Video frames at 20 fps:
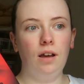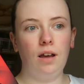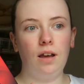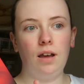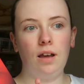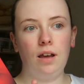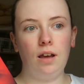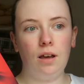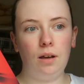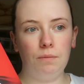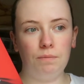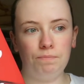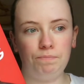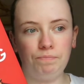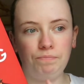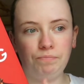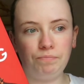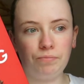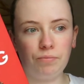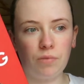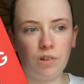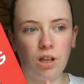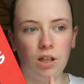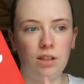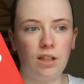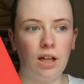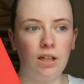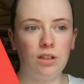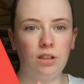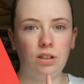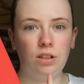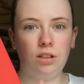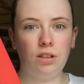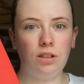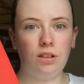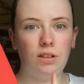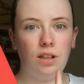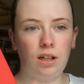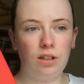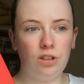and that
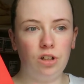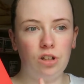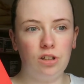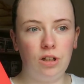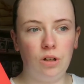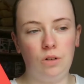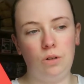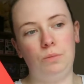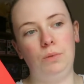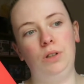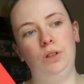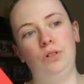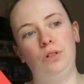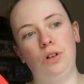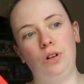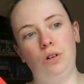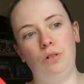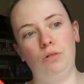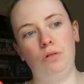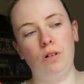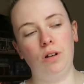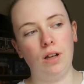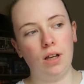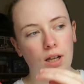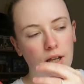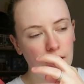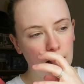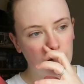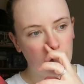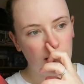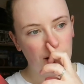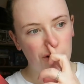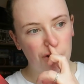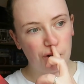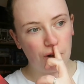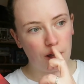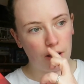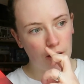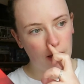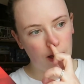turned out to be true.
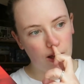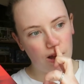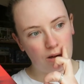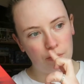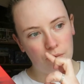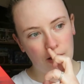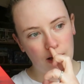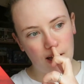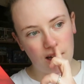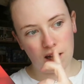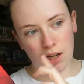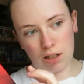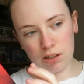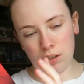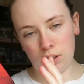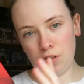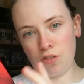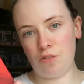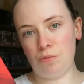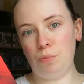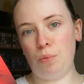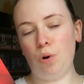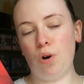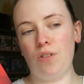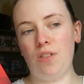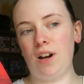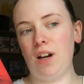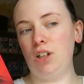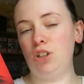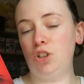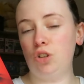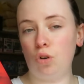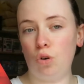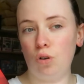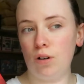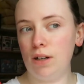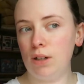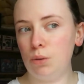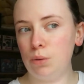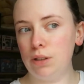And the boy that I
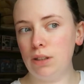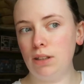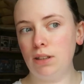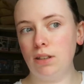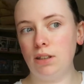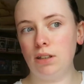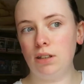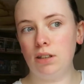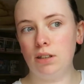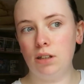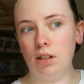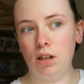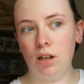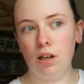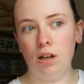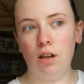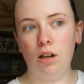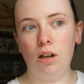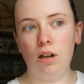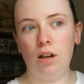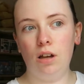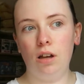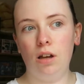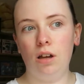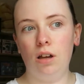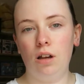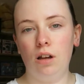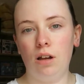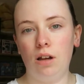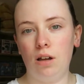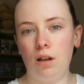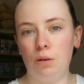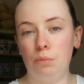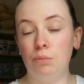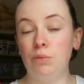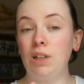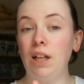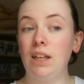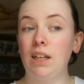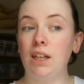thought I was
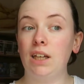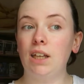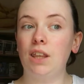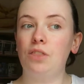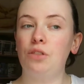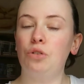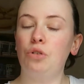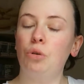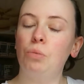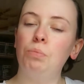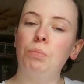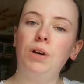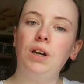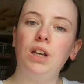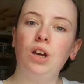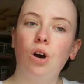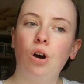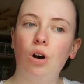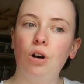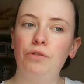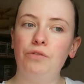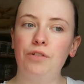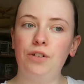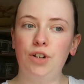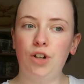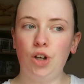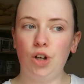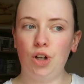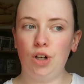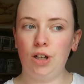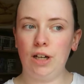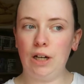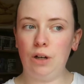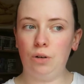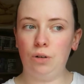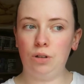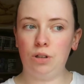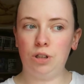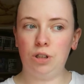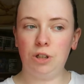liking the company of turned
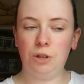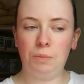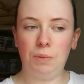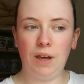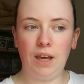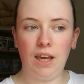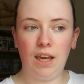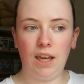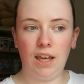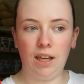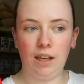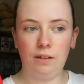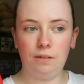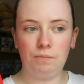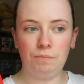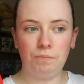out to be